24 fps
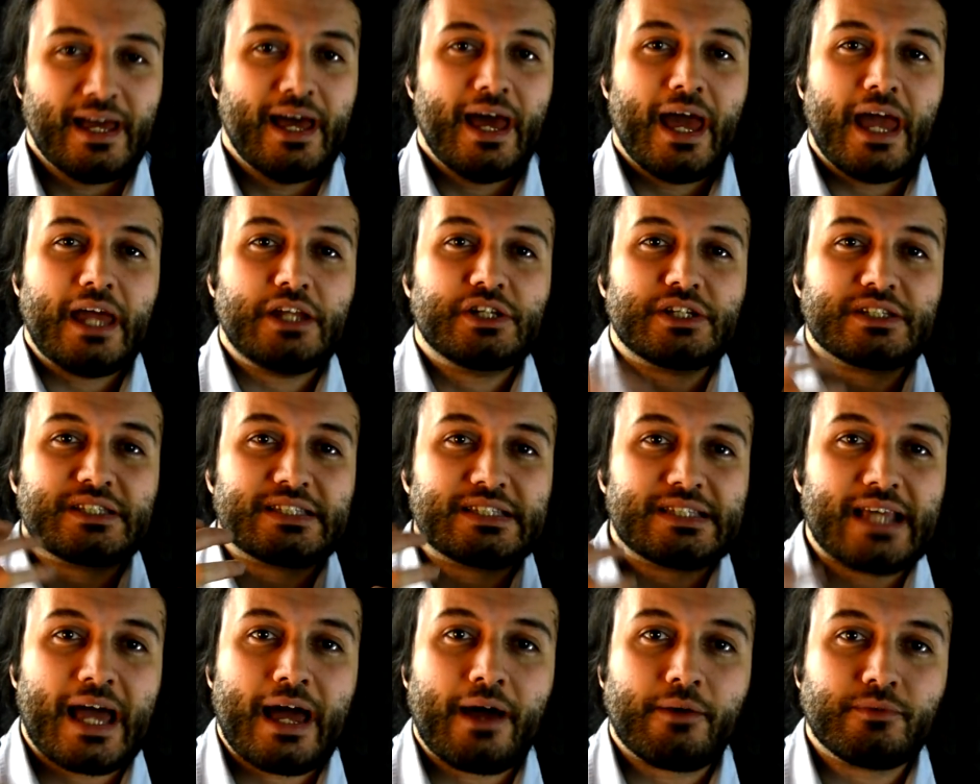He just
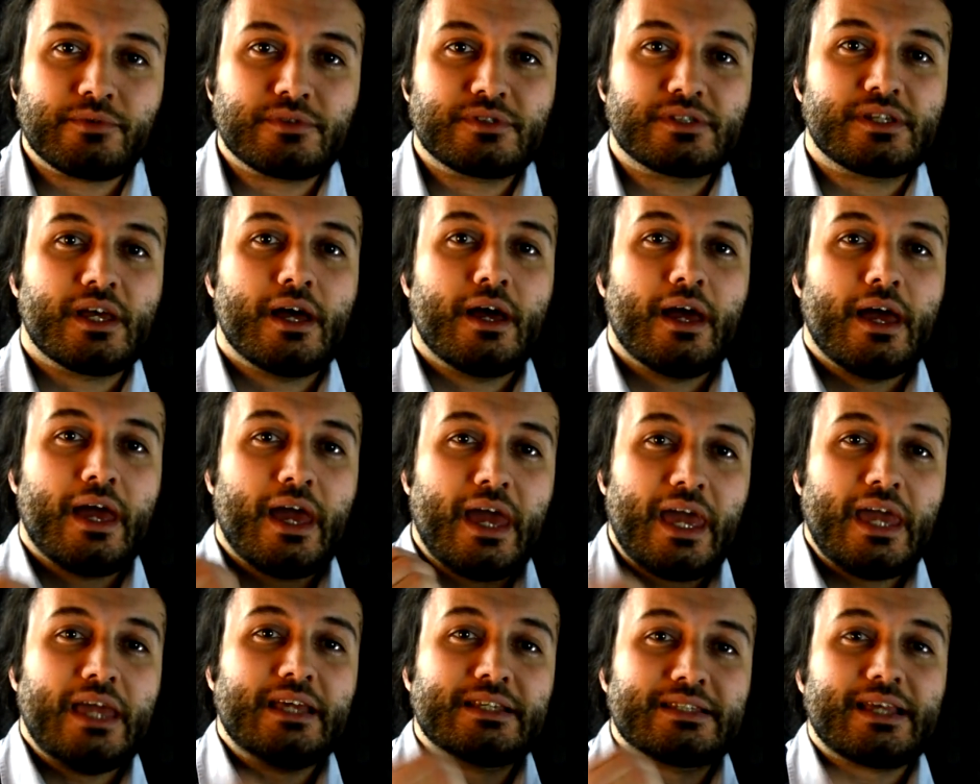sounds,
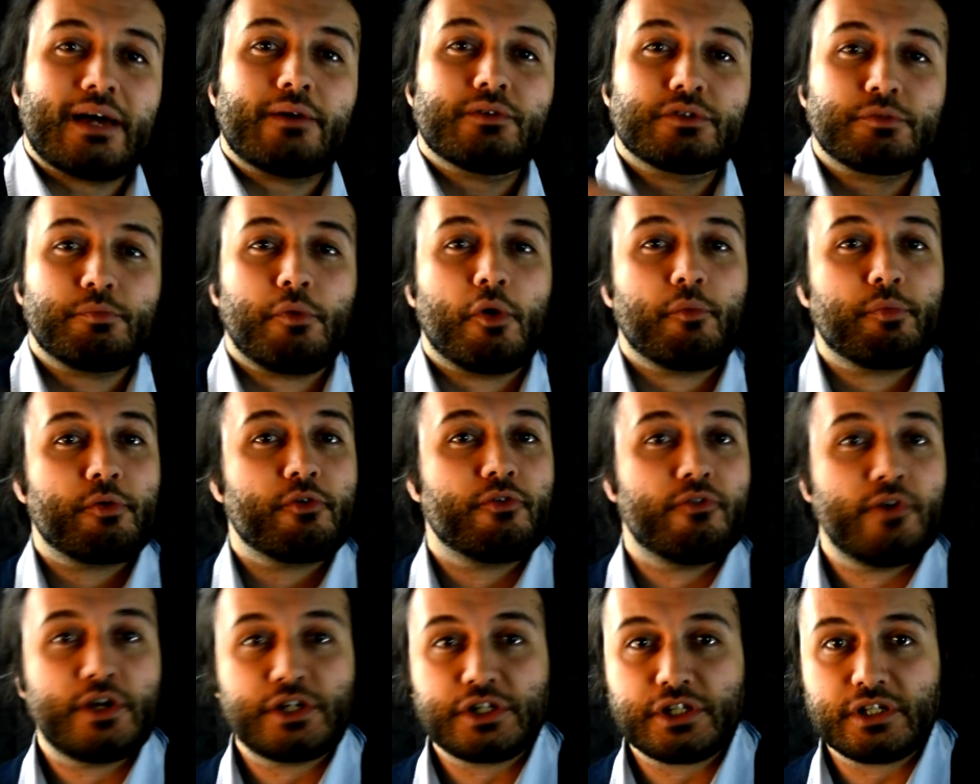he sounds more
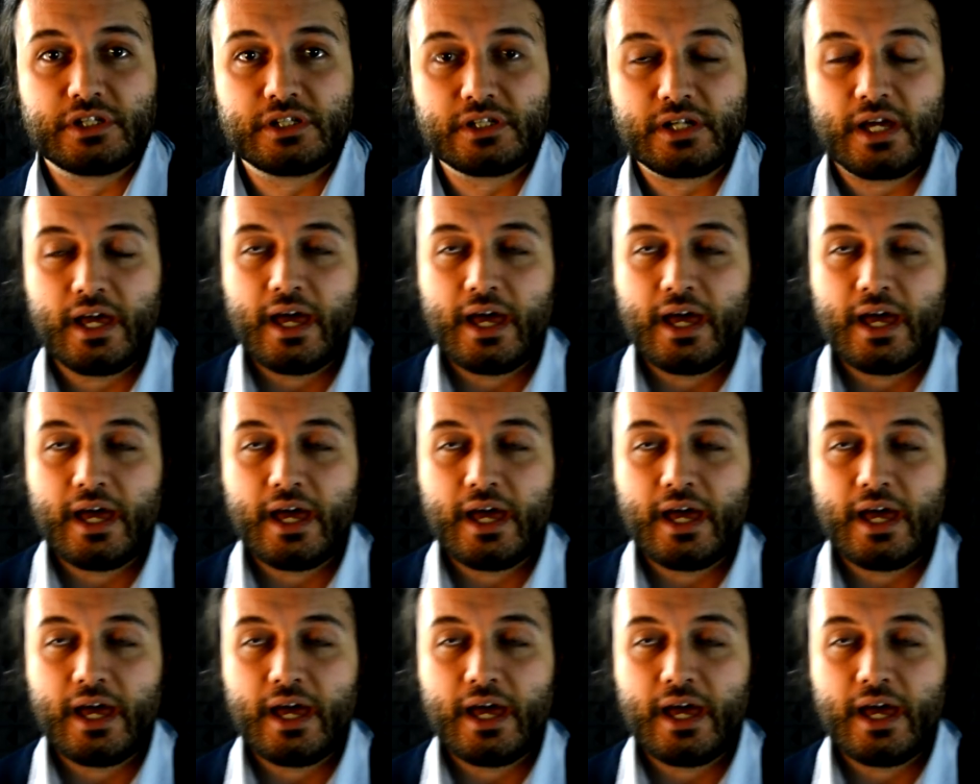proficient.